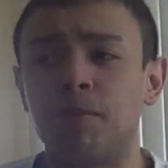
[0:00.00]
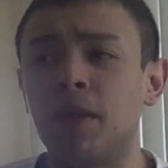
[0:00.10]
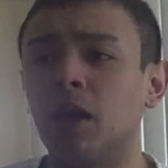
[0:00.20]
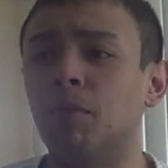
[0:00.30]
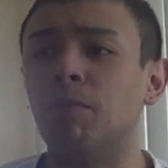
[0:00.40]
the
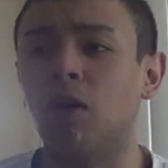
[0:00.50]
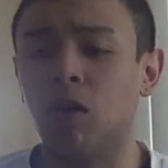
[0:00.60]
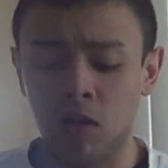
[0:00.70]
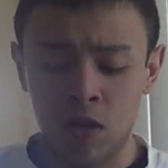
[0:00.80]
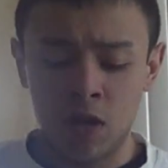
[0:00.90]
peanut
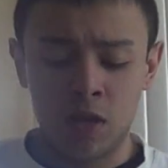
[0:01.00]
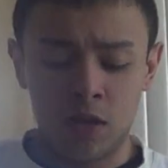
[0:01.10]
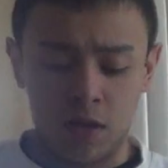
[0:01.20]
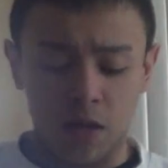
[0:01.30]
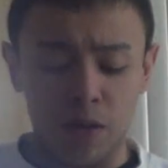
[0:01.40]
ball.
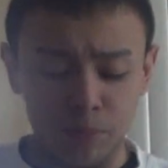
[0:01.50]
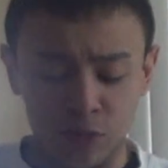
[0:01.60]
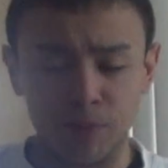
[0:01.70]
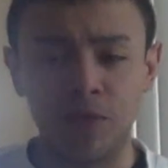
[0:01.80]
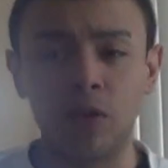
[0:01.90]

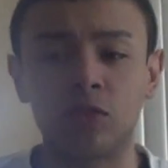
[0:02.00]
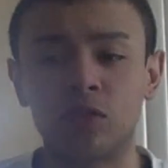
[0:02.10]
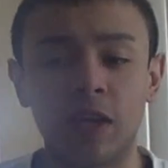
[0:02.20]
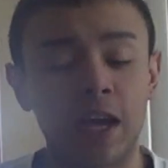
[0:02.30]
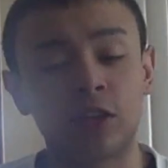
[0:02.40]
Some
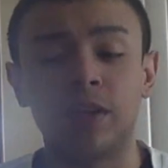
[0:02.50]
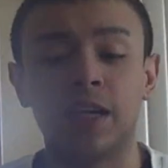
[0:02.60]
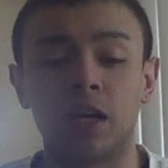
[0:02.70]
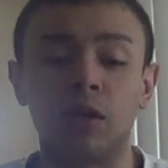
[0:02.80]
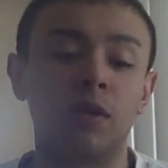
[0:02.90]
folks, actually I
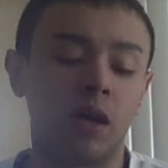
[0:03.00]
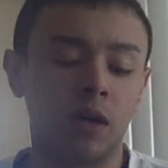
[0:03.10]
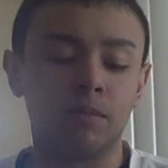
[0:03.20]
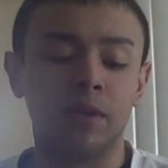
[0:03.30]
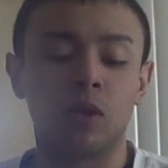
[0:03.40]
got
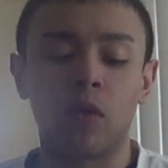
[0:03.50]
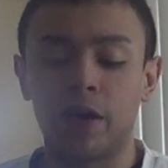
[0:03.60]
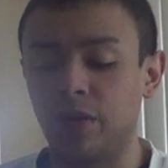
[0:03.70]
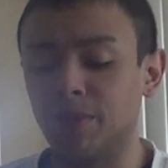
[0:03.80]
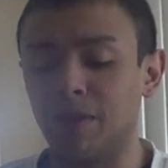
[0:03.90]
our
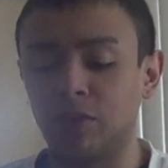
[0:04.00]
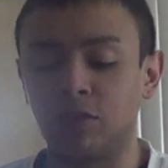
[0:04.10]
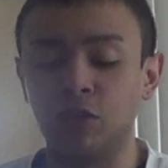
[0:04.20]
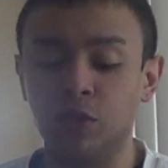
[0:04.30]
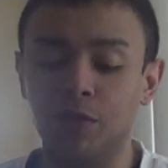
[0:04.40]
inquiry about
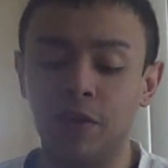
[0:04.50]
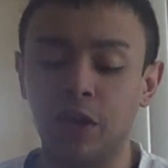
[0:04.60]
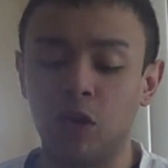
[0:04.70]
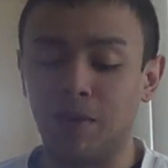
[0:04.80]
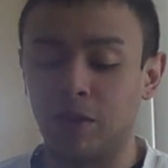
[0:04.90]
to do a
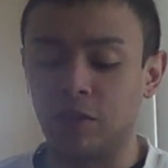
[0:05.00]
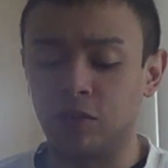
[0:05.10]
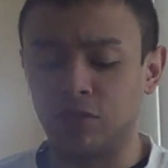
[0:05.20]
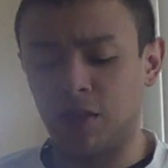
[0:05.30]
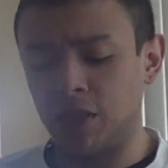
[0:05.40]
video about
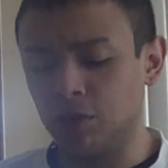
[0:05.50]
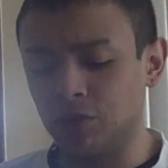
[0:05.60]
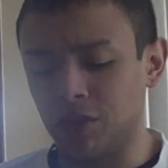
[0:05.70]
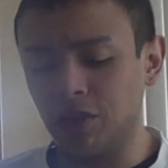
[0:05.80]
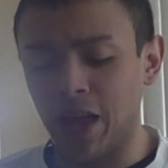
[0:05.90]
this. I think it was
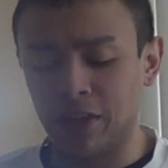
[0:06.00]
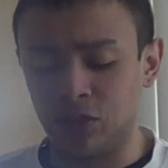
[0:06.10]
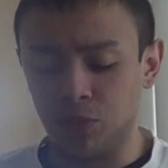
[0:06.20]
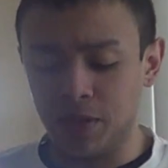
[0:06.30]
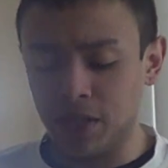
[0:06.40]
like
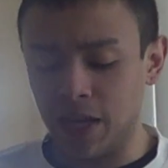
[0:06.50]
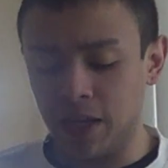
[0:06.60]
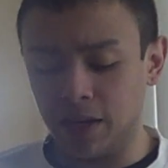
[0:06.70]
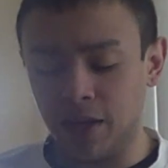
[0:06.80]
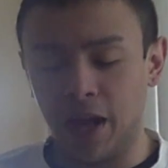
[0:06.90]
last week,
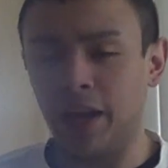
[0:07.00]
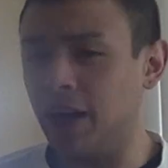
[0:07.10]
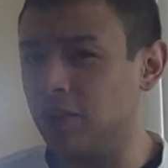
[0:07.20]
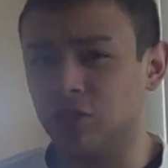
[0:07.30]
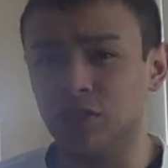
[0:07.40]
and I
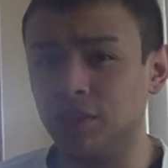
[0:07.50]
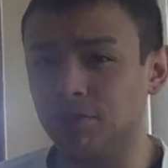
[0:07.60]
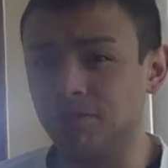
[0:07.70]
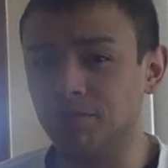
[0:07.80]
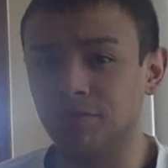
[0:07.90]
honestly
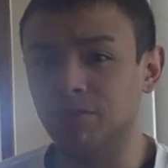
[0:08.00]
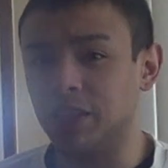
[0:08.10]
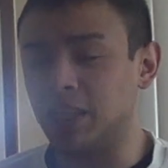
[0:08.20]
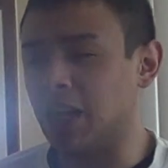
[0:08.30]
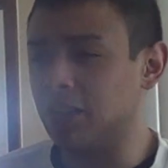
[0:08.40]

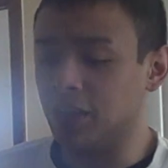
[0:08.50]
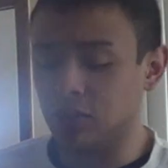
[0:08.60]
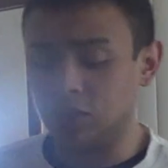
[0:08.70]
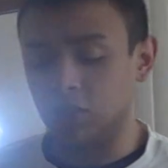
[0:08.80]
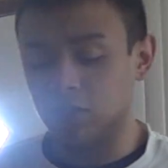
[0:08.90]
got
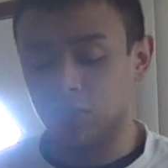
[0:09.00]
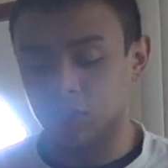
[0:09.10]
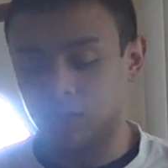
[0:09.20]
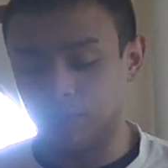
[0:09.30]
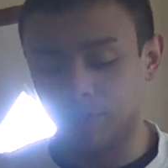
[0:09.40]
lazy and
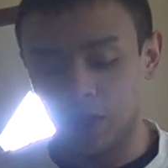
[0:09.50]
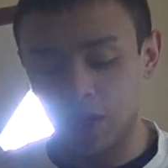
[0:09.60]
just